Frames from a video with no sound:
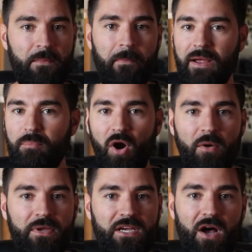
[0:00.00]
My
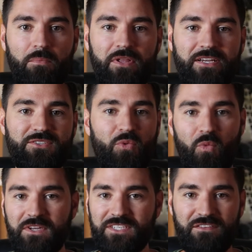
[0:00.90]
apartment complex
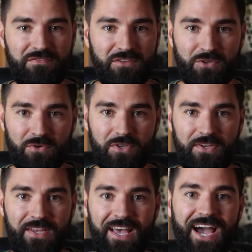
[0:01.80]
wasn't a fluke.
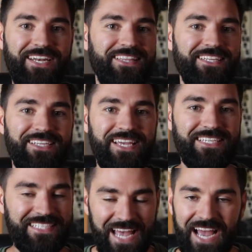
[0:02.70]
I did this
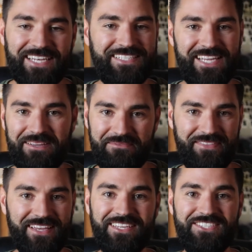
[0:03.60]
exact same
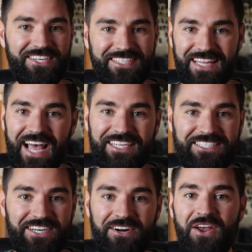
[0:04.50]
thing just
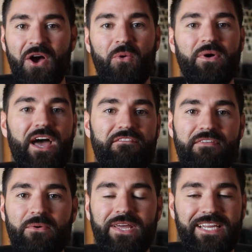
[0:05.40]
last year when I
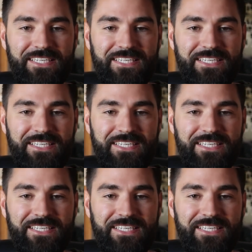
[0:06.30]
found a